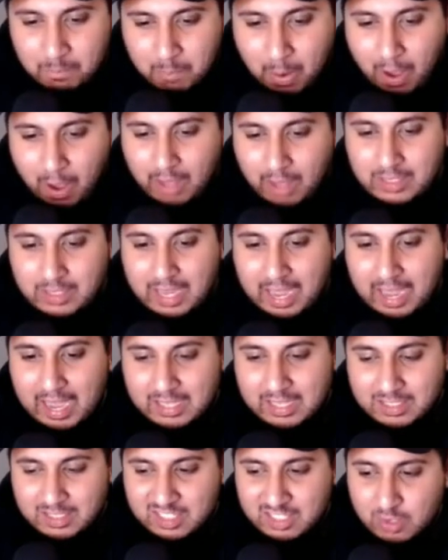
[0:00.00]

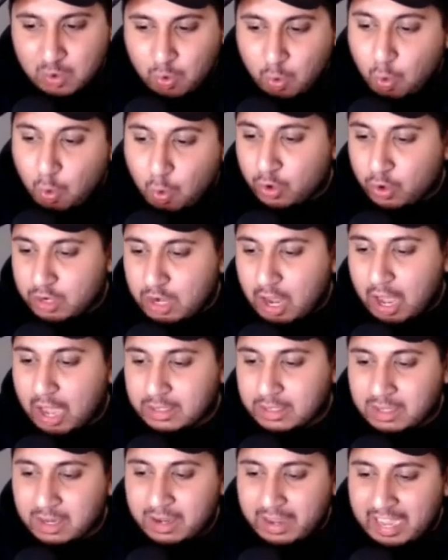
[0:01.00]
podcasts or
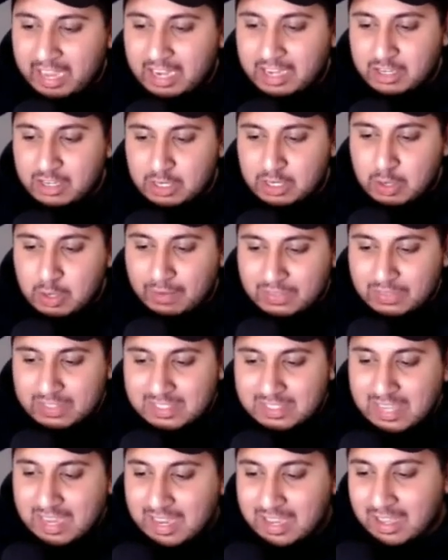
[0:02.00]
not. And that's you have to
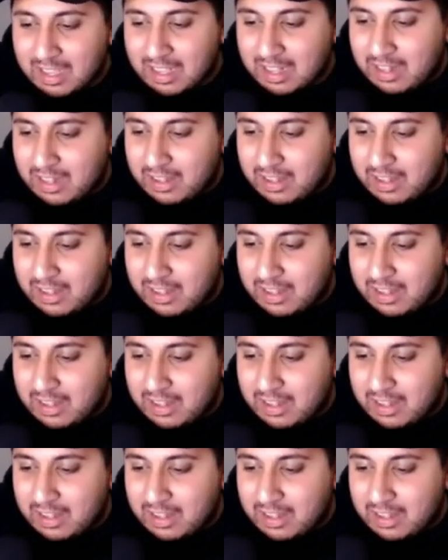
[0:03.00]
dangerous.